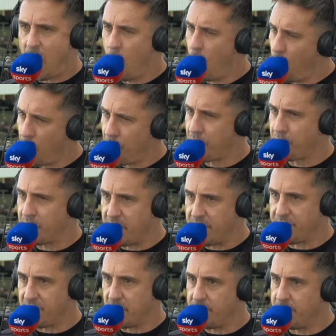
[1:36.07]
all three
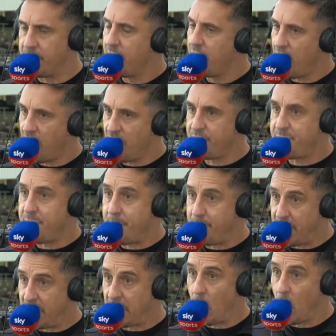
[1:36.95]
of them, have
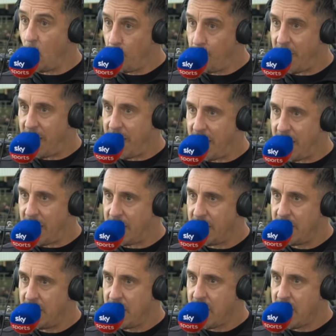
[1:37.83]
been below par.